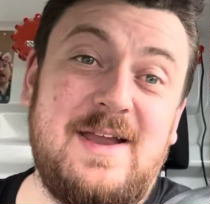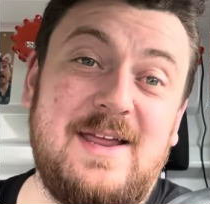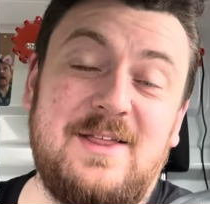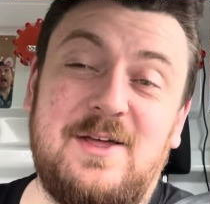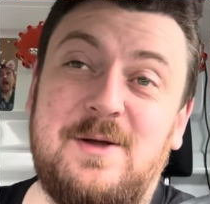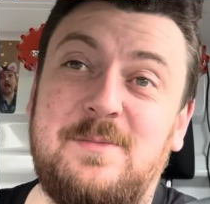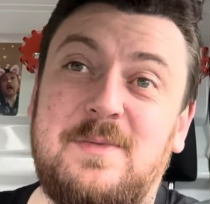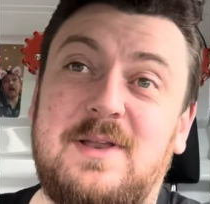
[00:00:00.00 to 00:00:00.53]
of
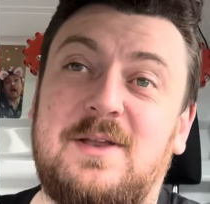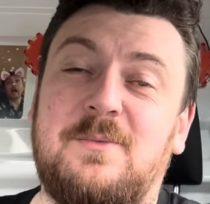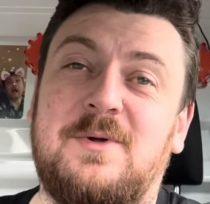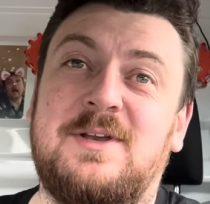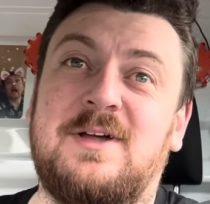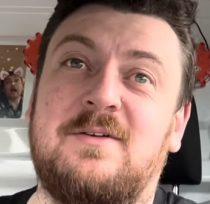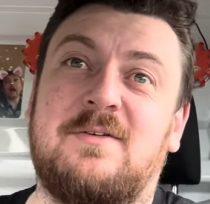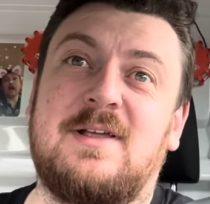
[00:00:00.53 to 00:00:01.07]
them were
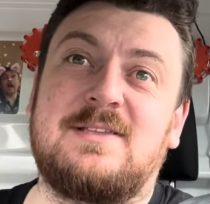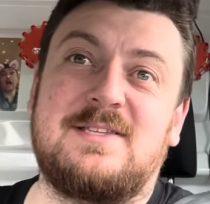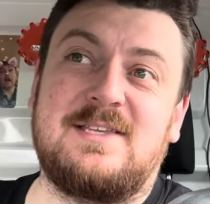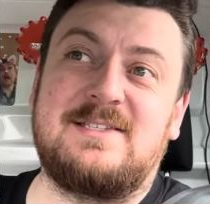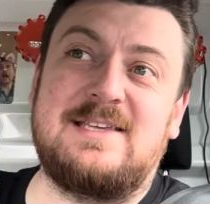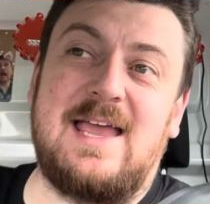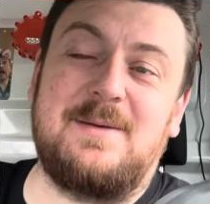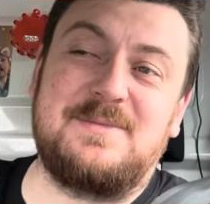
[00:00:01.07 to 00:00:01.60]
delivering to the
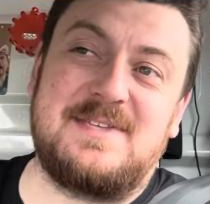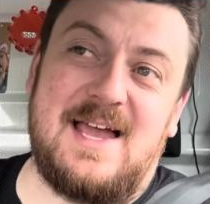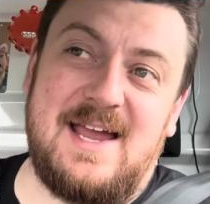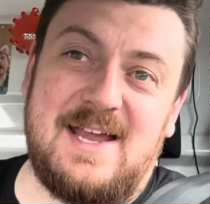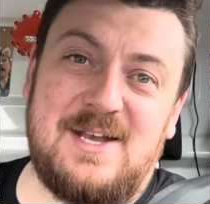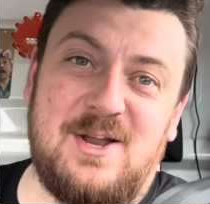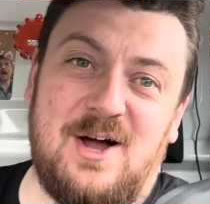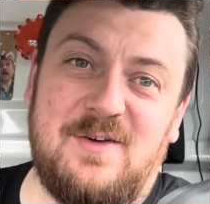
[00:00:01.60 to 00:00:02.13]
same
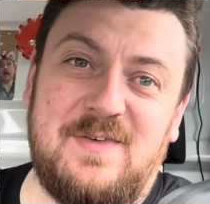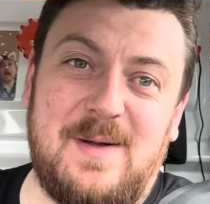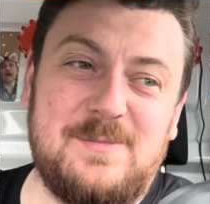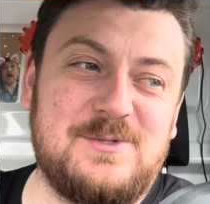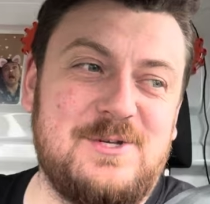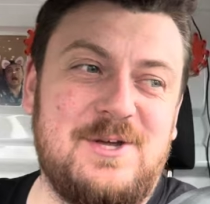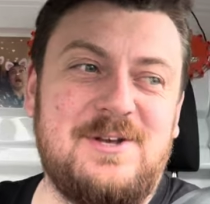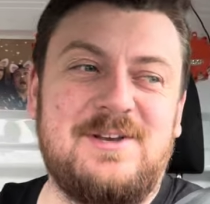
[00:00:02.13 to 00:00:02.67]
site in
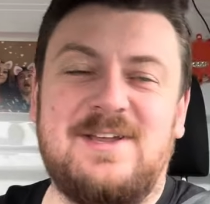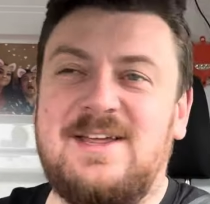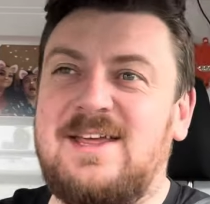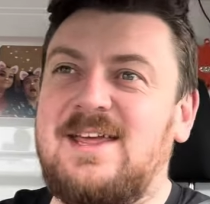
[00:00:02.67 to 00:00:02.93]
Northampton.